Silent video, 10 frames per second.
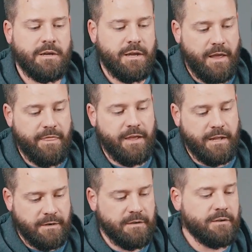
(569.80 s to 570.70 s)
and
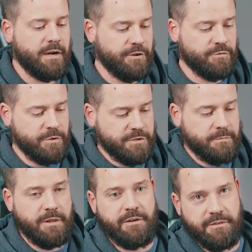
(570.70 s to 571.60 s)
then I switch to
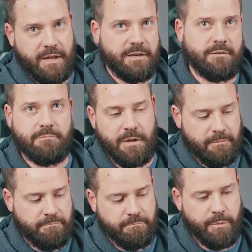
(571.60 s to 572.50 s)
my left hand
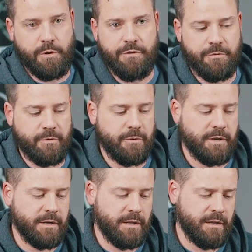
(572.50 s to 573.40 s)
and pull it through,
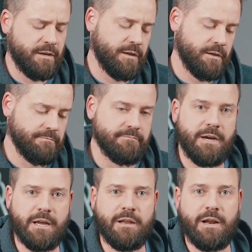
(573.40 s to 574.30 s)
and
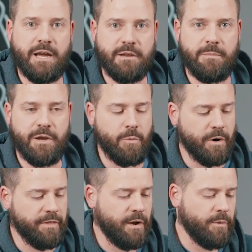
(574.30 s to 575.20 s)
I can make it
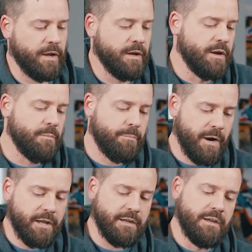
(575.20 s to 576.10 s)
work that way.
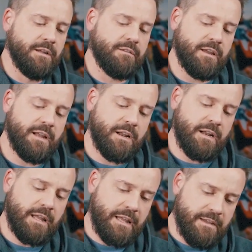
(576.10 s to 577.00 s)
But to get
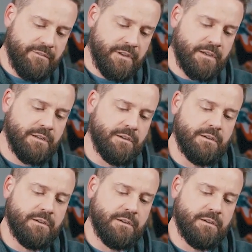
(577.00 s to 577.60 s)
an even